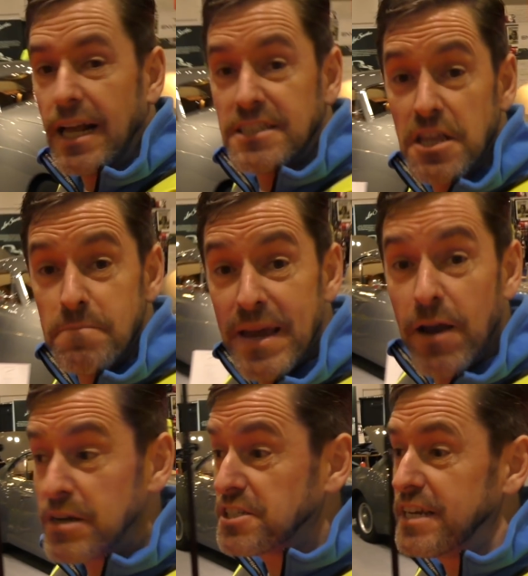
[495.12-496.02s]
So the
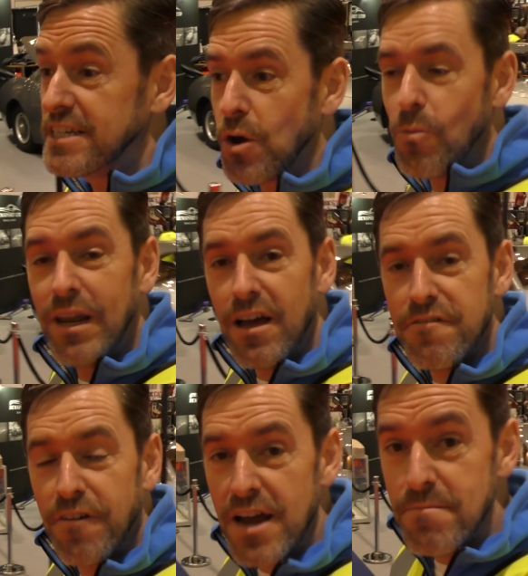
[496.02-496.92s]
big question is, will I
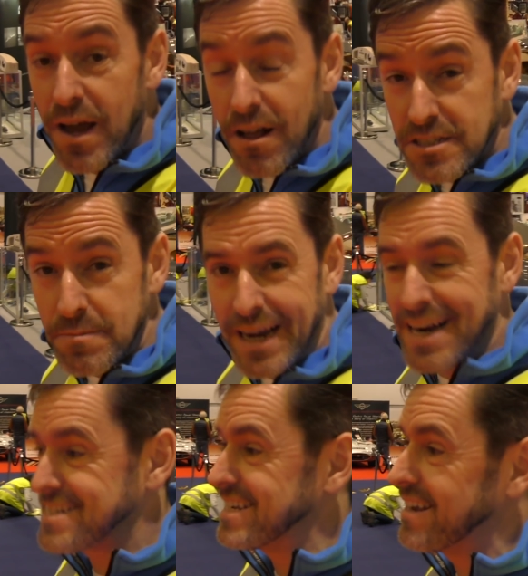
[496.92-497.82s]
find my ultimate
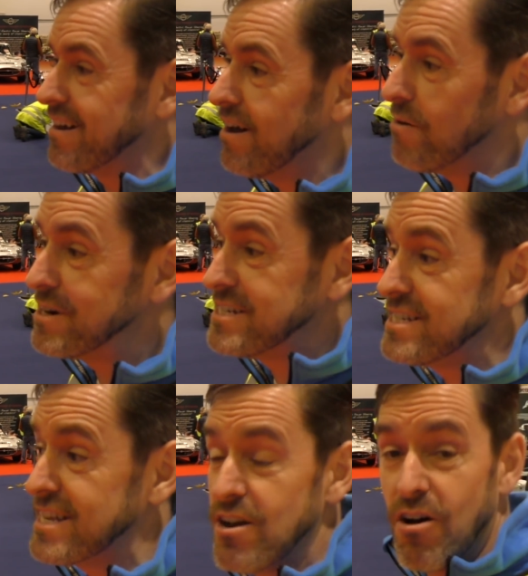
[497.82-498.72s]
classic car, which
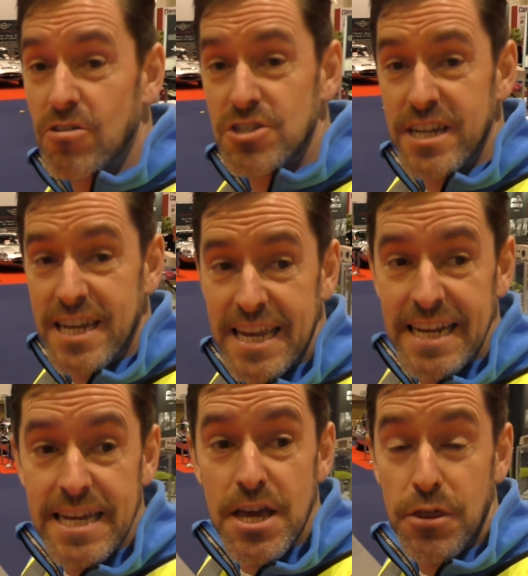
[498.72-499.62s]
is an Austin
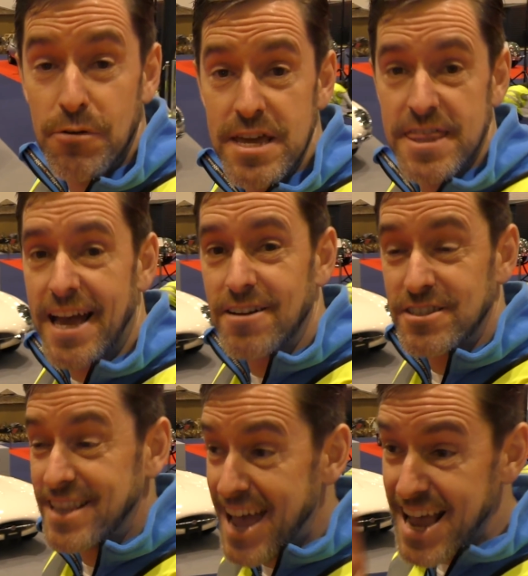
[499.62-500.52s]
Healey
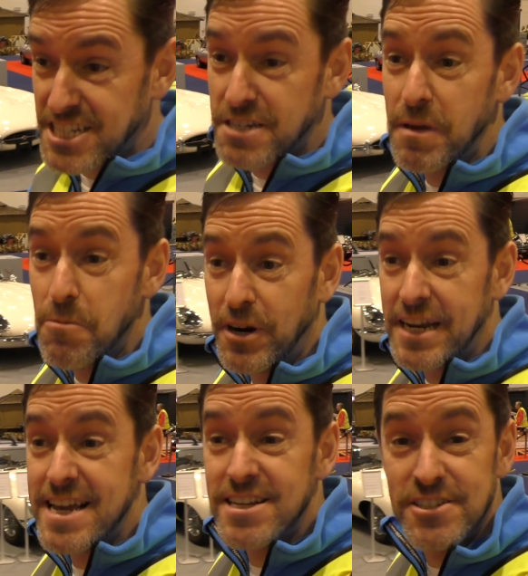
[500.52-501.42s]
3000? There has to be one
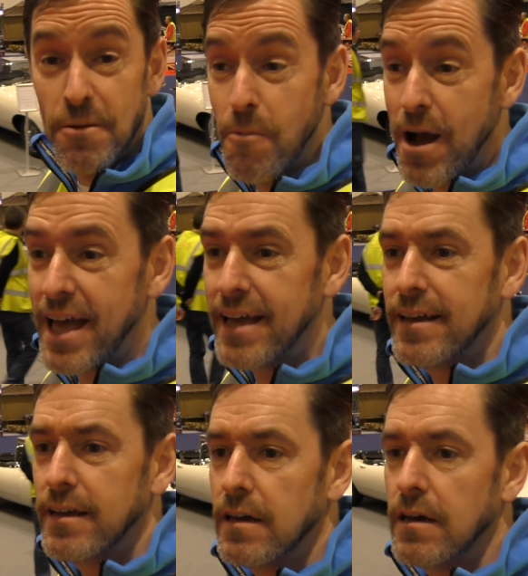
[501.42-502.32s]
in here somewhere.
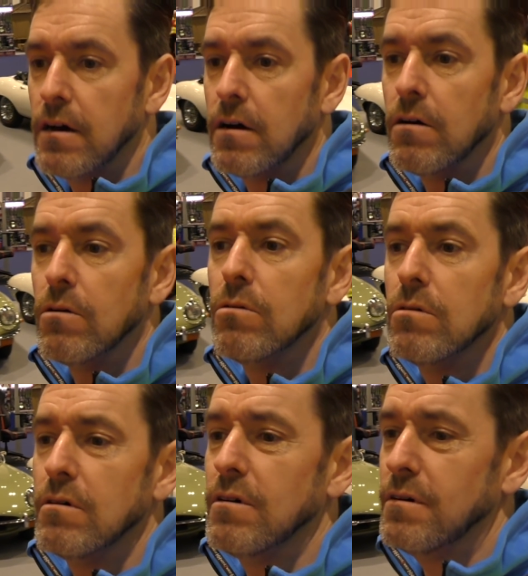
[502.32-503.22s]

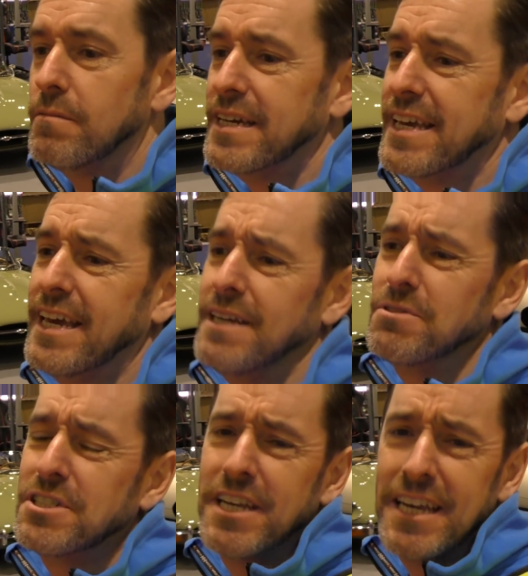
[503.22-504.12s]
Oh, I
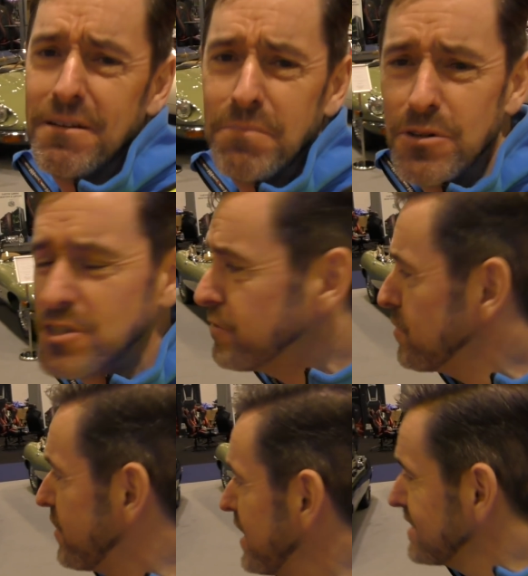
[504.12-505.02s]
keep seeing
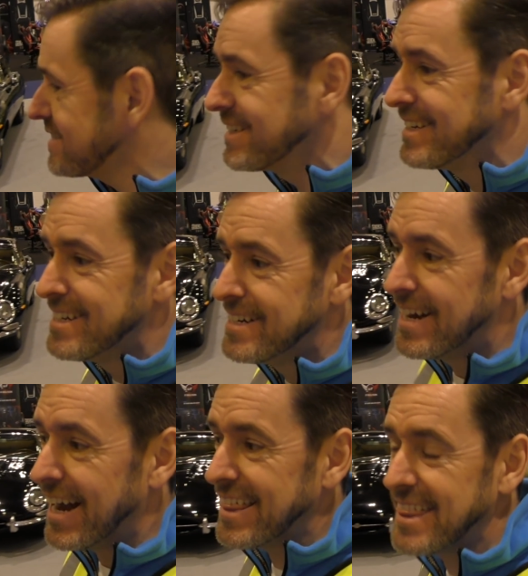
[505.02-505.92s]
beautiful things.
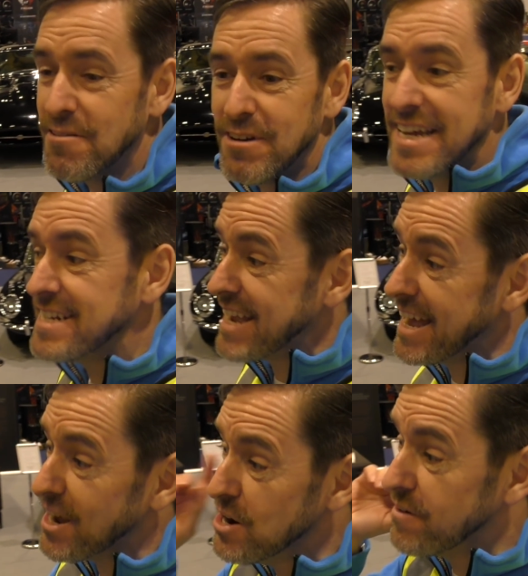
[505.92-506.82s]
I think we need to
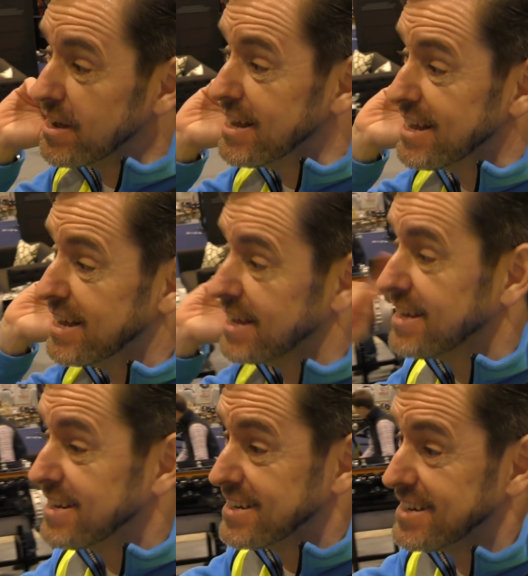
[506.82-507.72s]
head over
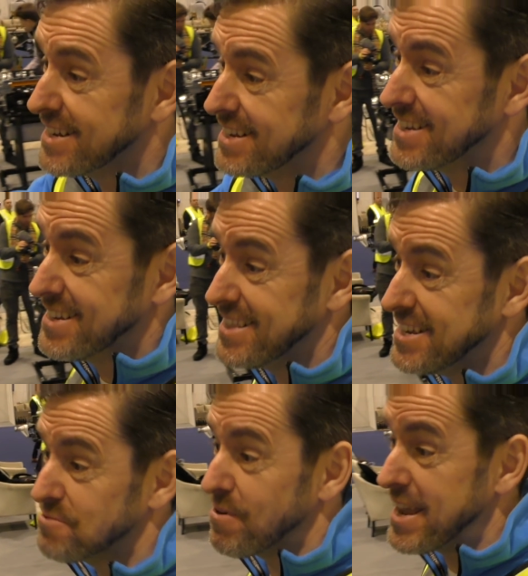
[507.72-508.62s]

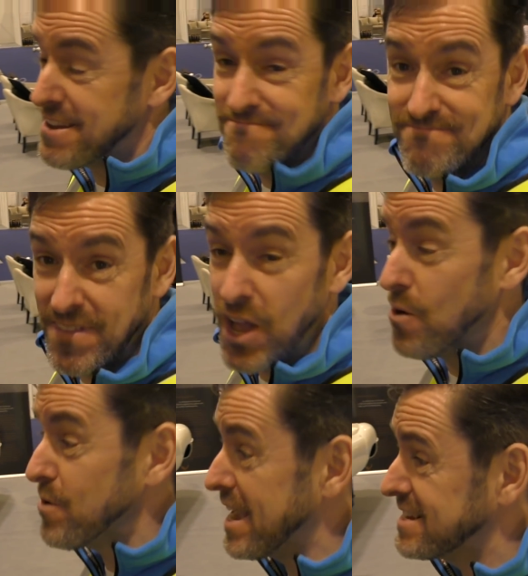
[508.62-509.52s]
this way.
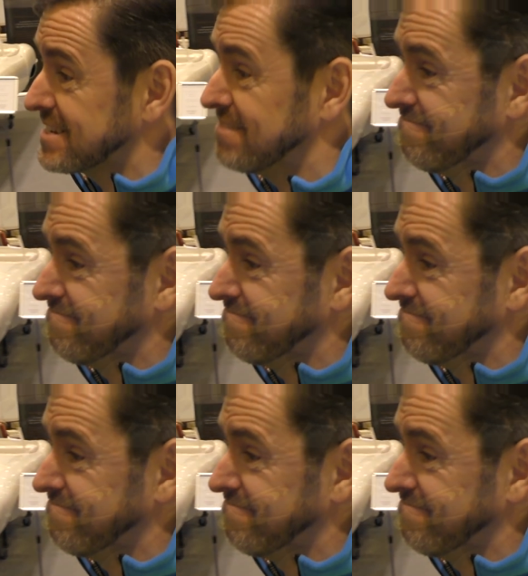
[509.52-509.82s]
Oh yes.